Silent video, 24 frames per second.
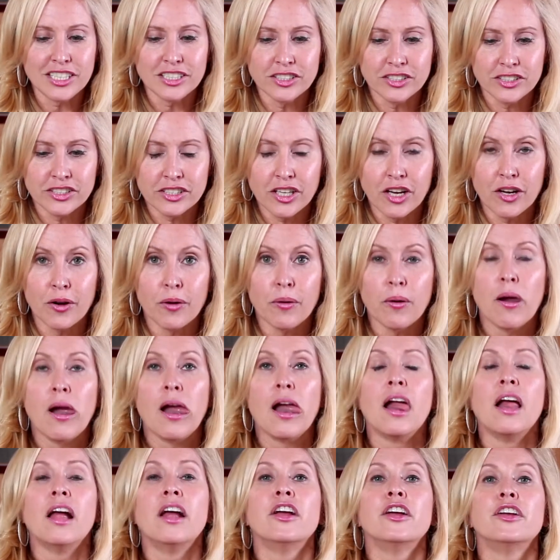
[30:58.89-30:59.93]
So
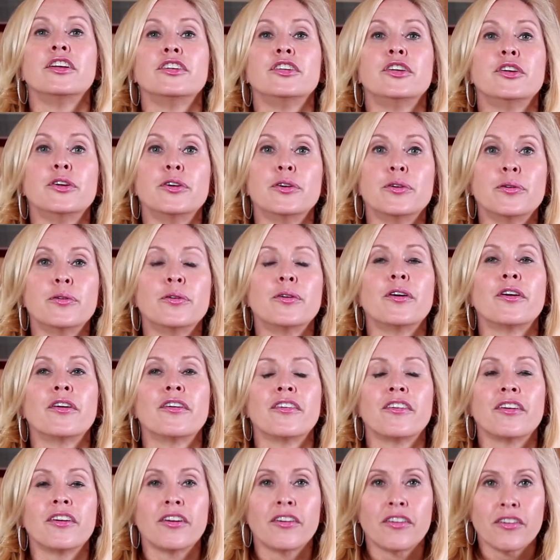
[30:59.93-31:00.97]
you
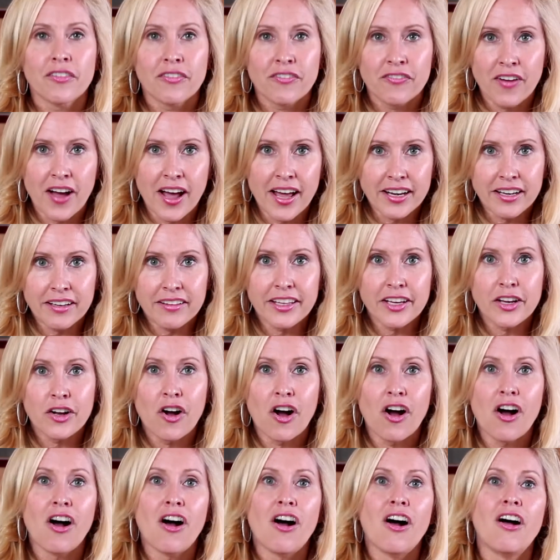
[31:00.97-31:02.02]
finally
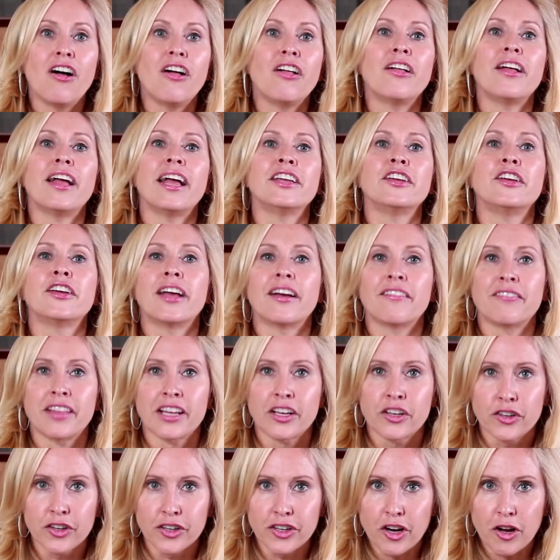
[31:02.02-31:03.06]
call and you get the
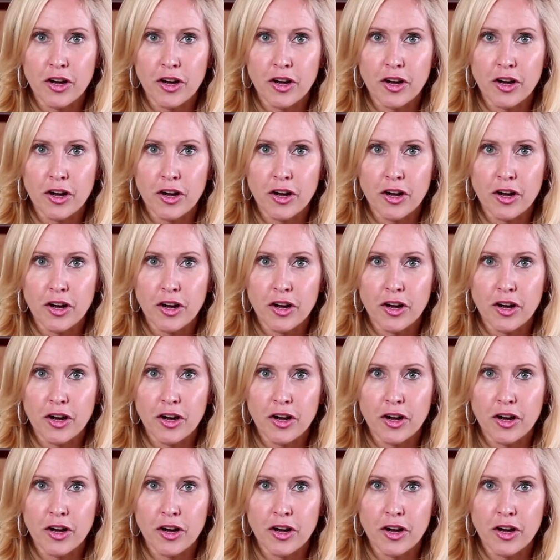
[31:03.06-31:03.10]
good